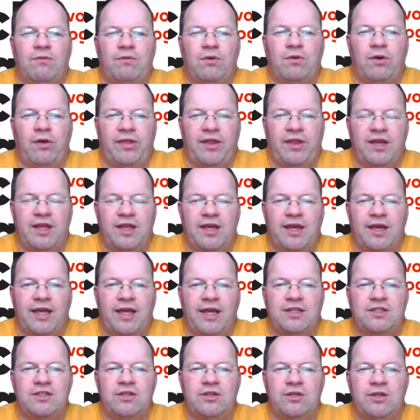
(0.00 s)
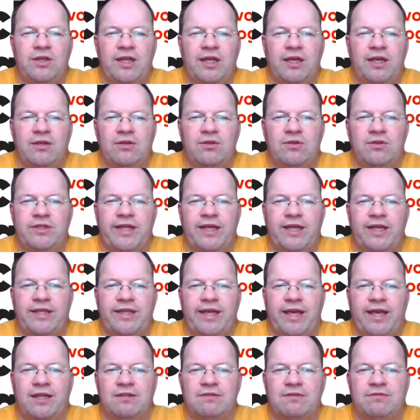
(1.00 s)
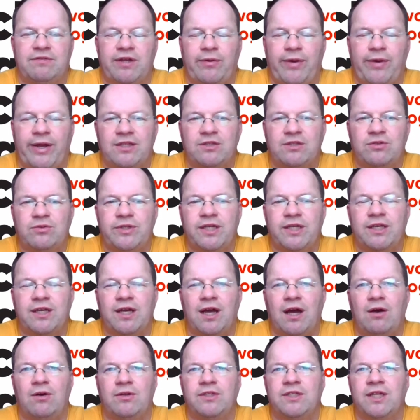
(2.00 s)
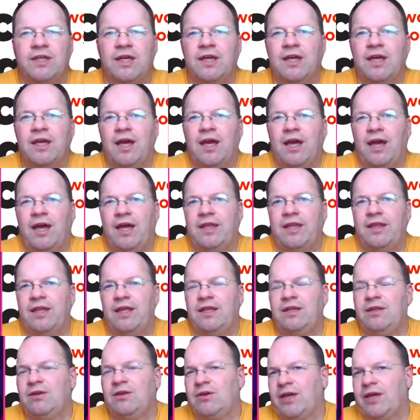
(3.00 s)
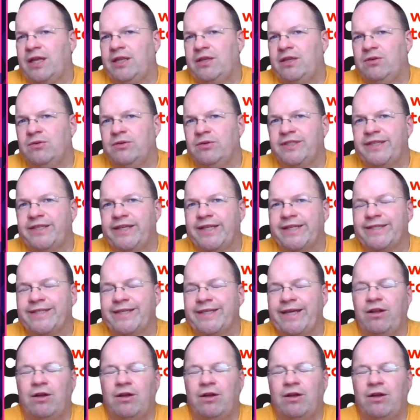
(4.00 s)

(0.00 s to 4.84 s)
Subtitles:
for authentication, you take the Active Directory account, and then you can use single